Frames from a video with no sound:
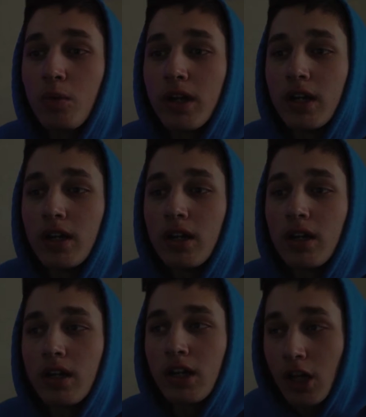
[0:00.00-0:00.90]
when
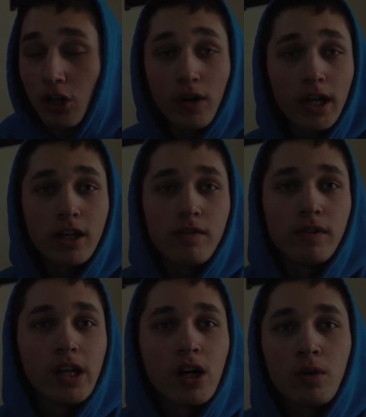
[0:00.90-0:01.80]
color correcting a
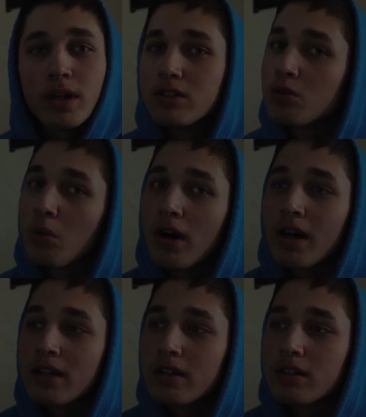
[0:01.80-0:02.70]
video is you
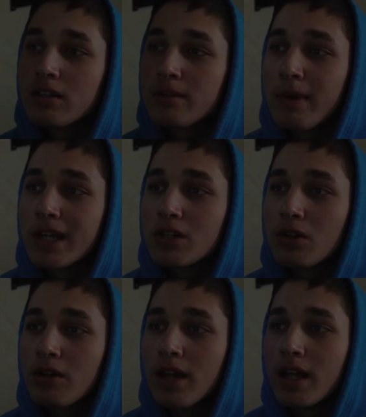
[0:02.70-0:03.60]
want to make
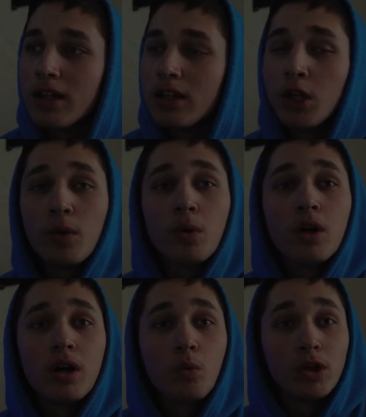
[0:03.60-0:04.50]
sure that
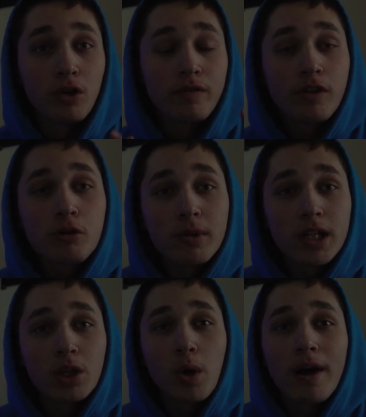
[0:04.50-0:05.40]
when you're
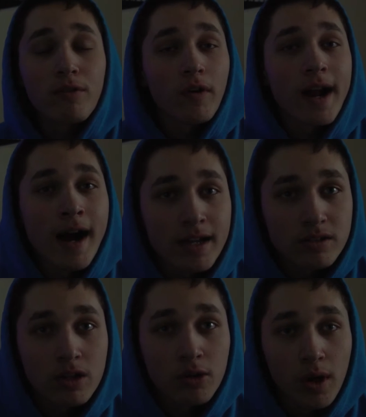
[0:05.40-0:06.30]
filming, you have the right
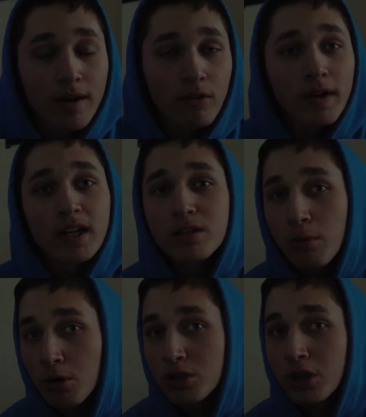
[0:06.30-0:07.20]
ISO, you have the right
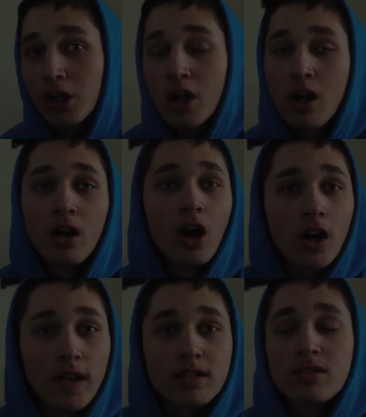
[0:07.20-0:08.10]
exposure,
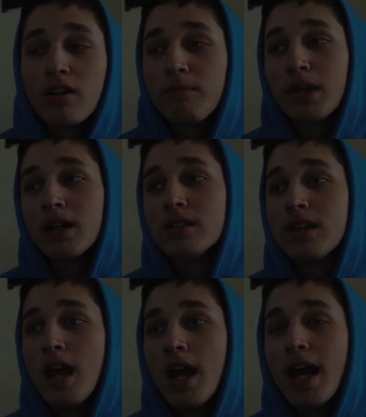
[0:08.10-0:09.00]
all that stuff, because
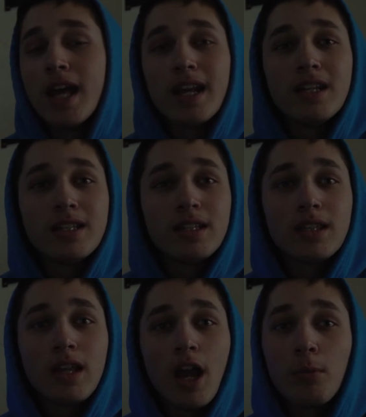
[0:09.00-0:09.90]
it
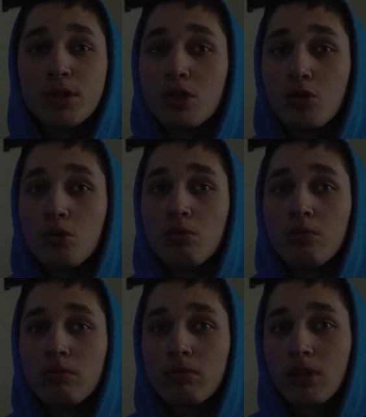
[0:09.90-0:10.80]
helps you
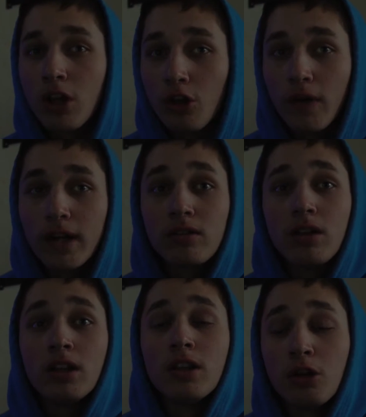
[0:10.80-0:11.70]
color correct
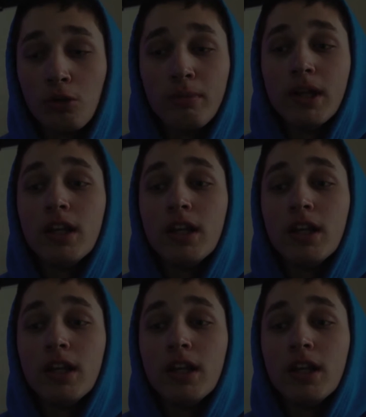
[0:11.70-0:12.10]
a little bit